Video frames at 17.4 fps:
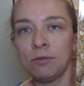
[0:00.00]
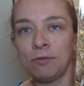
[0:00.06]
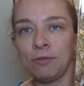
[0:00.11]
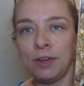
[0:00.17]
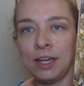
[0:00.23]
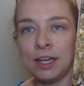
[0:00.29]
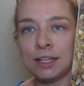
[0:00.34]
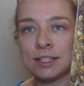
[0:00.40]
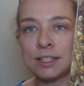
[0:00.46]

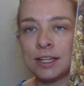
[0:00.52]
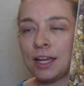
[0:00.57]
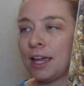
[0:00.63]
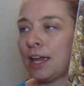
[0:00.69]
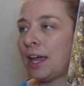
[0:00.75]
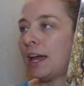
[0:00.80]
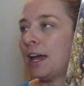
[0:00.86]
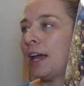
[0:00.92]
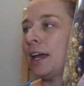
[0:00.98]
Feet?
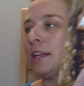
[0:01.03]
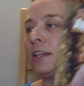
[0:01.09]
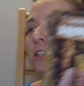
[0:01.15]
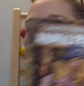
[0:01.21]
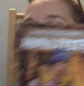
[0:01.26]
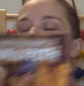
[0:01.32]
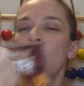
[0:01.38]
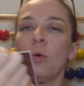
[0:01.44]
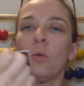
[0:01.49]
And
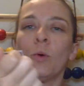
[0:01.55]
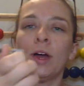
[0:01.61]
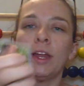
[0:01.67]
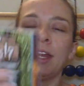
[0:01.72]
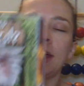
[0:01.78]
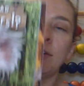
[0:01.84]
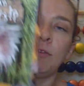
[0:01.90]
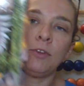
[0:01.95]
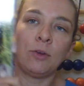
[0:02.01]
What
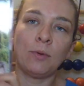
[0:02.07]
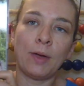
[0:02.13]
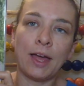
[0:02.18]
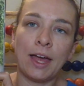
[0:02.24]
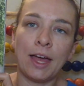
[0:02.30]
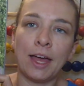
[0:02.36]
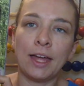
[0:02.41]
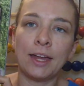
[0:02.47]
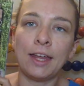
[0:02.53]
If You
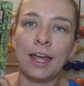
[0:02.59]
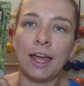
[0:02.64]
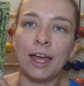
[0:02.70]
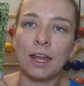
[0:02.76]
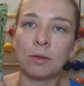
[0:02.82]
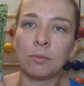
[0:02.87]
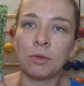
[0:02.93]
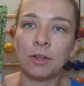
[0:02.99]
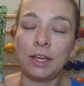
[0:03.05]
Had
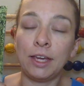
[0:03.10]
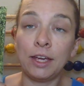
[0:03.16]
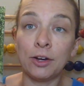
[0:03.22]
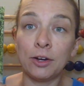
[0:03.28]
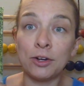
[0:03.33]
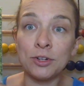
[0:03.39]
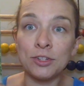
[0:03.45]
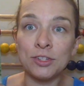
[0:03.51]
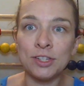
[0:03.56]
Animal
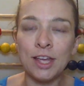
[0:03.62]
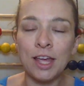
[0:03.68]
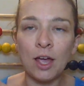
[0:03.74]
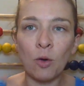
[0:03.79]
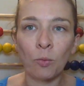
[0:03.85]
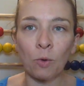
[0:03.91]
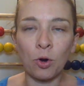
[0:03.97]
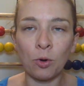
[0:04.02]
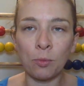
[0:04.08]
Ears?
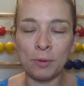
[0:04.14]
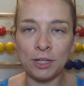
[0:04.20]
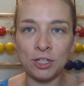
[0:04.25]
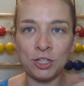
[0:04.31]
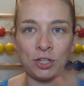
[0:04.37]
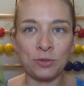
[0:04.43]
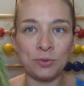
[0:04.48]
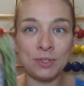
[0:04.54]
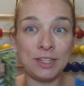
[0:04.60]
We're hoping to
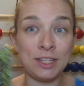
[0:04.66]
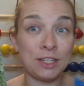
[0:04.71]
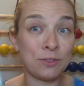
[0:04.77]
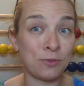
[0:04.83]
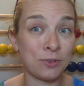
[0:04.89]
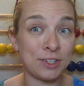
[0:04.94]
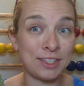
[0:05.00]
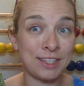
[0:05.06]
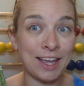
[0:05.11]
use these for
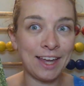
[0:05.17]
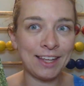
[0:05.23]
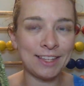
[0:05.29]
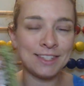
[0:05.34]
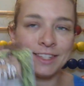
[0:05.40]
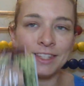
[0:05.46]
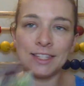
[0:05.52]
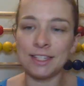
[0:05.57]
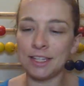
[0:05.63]
science
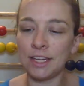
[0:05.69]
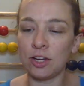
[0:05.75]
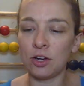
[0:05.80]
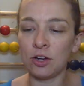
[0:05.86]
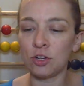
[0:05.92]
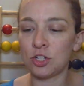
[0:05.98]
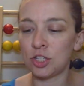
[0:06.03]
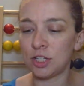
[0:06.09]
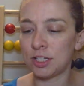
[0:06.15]
this year.
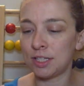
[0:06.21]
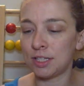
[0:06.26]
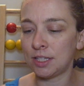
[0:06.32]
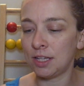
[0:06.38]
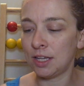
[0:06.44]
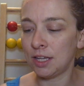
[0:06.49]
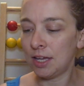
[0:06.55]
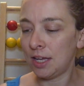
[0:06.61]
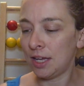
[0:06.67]

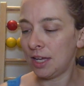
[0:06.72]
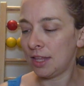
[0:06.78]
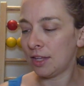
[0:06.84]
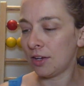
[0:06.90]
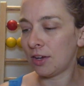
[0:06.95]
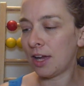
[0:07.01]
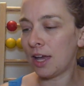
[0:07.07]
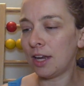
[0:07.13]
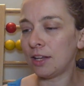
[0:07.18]
They're
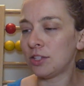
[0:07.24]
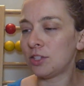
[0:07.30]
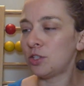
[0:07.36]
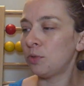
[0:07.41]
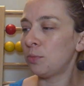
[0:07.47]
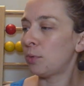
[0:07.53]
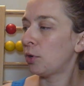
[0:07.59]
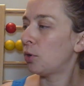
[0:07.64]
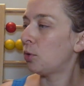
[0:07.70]
kind of
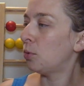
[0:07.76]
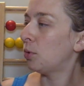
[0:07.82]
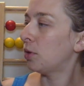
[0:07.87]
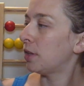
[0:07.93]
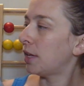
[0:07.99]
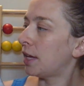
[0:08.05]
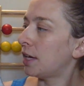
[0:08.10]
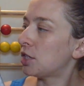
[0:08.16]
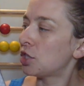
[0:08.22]
super cool.
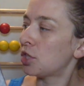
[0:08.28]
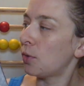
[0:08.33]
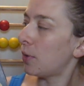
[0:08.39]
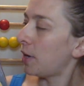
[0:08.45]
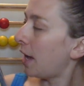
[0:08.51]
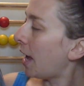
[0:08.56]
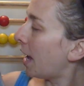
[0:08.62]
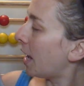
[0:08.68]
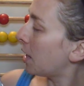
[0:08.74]
They show an
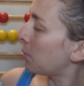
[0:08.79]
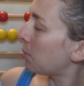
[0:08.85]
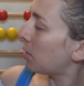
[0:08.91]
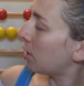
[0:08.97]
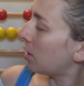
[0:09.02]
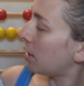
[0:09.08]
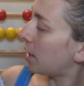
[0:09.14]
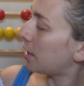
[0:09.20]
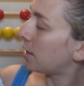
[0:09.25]
animal,
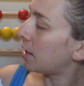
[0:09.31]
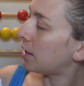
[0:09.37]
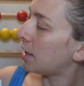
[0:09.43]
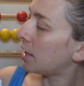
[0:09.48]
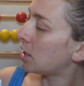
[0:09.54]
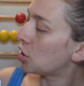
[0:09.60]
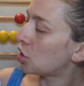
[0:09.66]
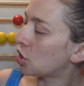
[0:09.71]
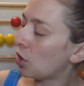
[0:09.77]
and then they
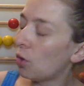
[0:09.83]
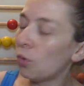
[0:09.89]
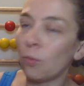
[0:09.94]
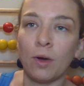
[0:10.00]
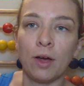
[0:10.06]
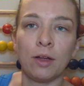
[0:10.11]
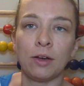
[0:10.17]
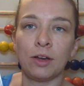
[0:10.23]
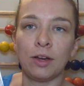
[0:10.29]
show
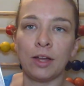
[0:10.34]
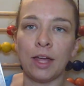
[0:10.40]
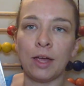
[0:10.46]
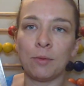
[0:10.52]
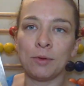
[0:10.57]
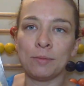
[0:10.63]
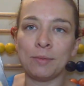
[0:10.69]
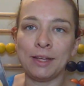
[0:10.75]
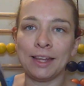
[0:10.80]
what it
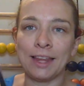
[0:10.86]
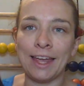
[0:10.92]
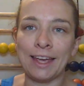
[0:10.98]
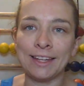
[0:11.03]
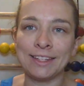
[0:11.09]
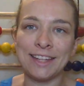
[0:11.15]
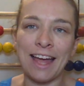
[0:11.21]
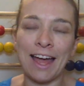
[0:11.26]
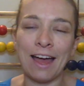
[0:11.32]
would be like
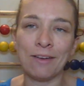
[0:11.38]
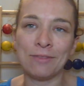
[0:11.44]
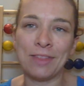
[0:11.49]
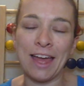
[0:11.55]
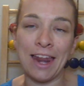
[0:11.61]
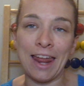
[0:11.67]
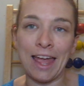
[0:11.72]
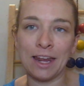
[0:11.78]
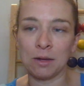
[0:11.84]
to have
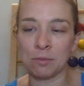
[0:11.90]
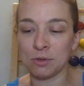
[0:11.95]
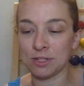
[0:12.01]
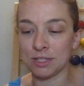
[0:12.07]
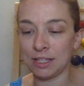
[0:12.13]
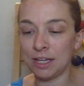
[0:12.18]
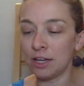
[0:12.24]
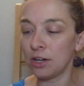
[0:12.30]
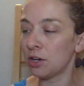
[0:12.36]
that animal's
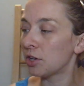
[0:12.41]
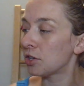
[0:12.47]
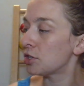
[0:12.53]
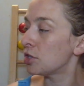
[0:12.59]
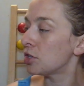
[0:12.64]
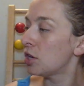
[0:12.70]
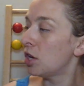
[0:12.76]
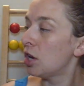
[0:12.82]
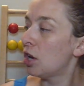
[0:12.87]
ears
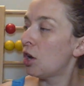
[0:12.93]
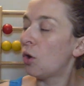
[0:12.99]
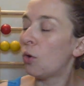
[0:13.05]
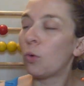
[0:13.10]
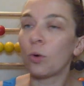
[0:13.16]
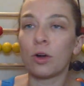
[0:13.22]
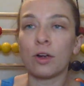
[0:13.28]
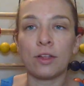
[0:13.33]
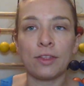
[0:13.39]

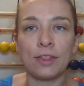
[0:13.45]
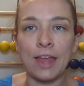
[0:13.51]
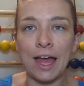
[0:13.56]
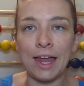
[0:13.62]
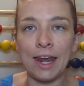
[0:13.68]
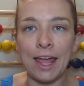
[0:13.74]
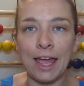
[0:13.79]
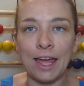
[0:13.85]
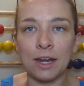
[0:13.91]
or that
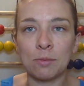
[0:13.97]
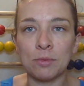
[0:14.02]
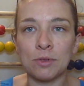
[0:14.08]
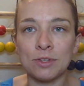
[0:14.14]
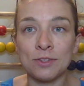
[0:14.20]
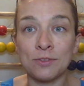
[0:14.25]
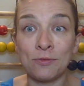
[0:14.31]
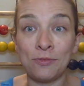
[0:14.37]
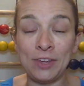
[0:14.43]
animal's
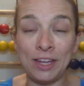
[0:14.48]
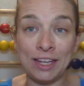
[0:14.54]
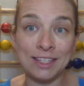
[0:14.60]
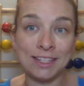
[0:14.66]
feet.